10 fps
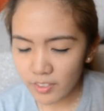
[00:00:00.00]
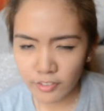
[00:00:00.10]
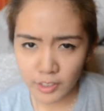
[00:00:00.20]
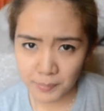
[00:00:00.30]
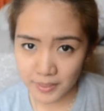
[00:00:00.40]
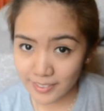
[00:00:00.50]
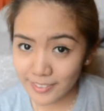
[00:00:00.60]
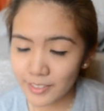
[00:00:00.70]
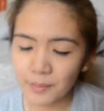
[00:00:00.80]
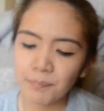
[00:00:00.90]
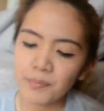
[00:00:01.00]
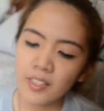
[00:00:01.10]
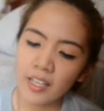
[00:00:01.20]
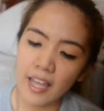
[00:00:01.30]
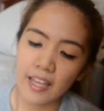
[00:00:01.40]
Philippines,
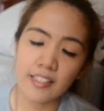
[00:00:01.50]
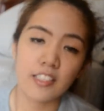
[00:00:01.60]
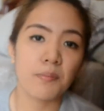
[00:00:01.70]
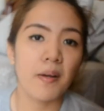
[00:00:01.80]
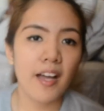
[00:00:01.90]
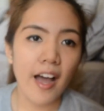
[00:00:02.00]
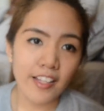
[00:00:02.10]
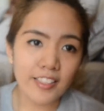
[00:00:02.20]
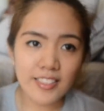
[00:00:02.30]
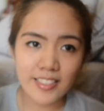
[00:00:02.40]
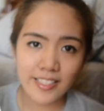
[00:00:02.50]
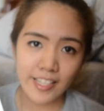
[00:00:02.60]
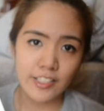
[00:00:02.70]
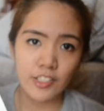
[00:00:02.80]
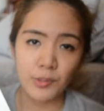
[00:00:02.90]
and this is my IELTS
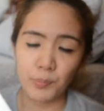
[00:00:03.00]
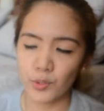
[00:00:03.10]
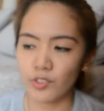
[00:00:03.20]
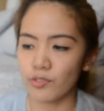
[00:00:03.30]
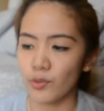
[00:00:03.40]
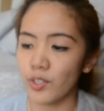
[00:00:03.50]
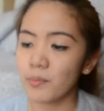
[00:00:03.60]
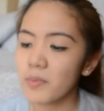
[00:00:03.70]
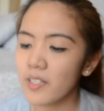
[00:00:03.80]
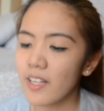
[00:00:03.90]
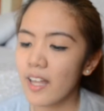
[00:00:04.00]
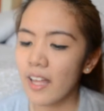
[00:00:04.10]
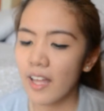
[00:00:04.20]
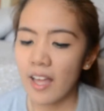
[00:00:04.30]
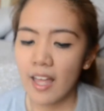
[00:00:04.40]
test report form,
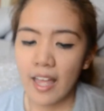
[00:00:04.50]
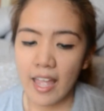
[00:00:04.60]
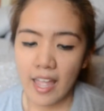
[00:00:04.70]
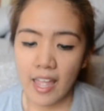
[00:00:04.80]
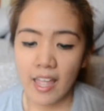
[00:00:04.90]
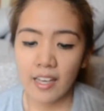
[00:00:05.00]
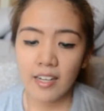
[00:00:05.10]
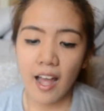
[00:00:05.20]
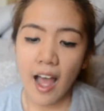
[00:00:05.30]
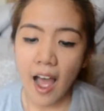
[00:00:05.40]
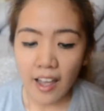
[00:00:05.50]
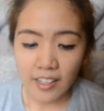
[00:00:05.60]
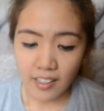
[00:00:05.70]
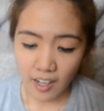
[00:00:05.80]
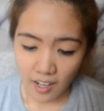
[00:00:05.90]
and
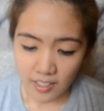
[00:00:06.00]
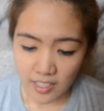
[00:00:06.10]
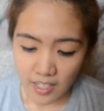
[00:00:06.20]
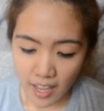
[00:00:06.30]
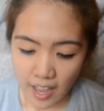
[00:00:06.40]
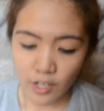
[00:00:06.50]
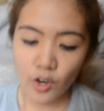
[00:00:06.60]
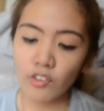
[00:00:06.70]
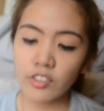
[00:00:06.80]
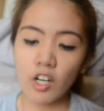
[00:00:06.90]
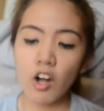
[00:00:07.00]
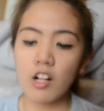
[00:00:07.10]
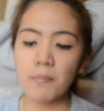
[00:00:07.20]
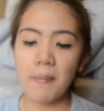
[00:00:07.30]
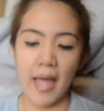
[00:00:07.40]
I got an
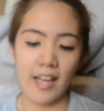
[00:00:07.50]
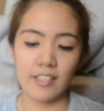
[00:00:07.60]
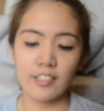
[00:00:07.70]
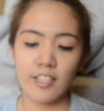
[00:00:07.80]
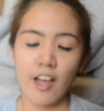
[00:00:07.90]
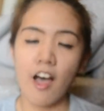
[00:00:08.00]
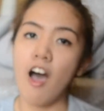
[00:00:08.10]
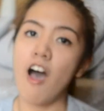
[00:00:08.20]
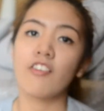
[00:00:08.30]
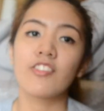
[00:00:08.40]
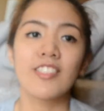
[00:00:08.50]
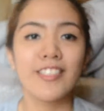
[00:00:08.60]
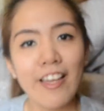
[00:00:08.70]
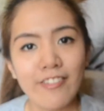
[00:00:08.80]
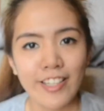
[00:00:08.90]
overall band of
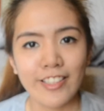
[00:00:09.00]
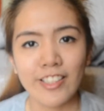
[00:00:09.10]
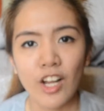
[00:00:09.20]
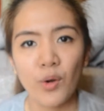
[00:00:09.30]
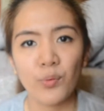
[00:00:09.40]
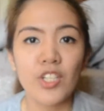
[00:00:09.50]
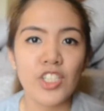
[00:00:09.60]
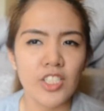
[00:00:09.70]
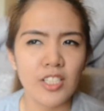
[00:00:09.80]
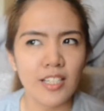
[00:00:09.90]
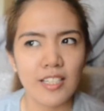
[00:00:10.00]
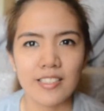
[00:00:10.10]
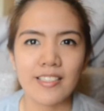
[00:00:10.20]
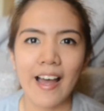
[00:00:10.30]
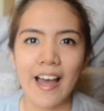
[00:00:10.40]
7, which
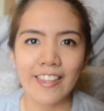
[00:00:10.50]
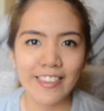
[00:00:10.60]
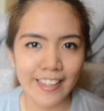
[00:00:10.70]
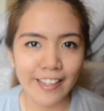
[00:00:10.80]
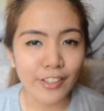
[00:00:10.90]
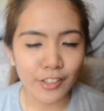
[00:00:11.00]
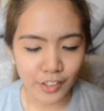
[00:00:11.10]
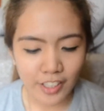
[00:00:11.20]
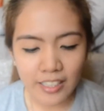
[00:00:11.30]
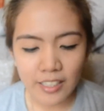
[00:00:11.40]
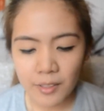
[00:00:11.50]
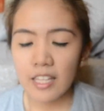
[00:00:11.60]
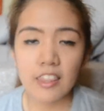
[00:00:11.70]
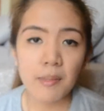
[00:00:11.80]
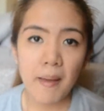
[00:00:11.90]
is, I think, good.
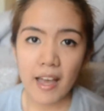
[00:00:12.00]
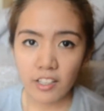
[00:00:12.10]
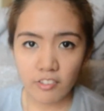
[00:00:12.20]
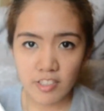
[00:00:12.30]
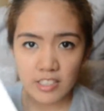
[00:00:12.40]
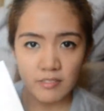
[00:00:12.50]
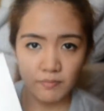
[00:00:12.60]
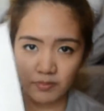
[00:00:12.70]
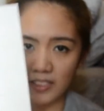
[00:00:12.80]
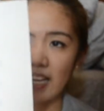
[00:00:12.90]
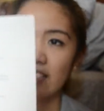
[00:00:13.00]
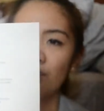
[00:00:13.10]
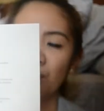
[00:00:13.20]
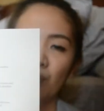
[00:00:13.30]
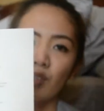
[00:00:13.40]
At the back of this test
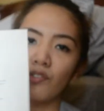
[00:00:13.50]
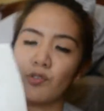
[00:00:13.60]
report